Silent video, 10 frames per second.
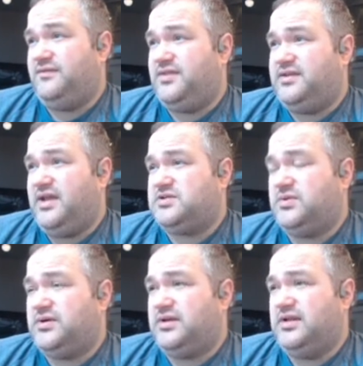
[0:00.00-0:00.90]
the text
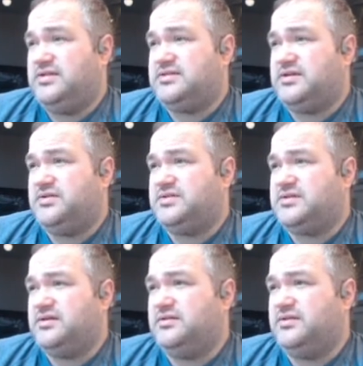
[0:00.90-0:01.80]
coordinate is 0,
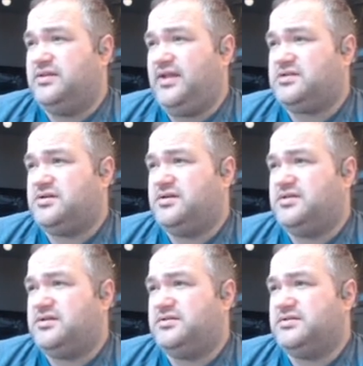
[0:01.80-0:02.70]
0. The texture
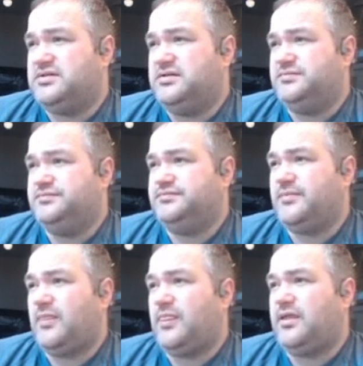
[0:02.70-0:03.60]
is 0, 0.
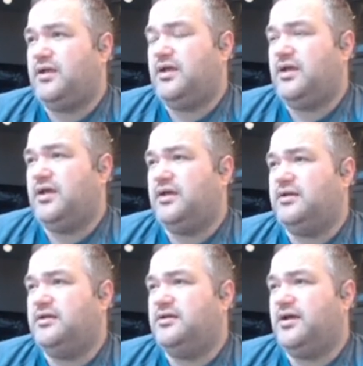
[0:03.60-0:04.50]

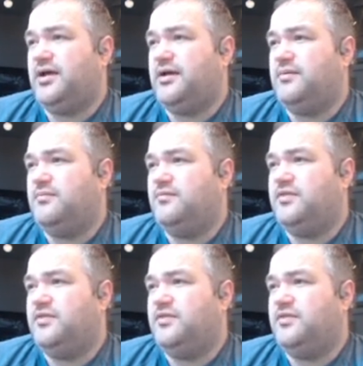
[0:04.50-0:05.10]
And the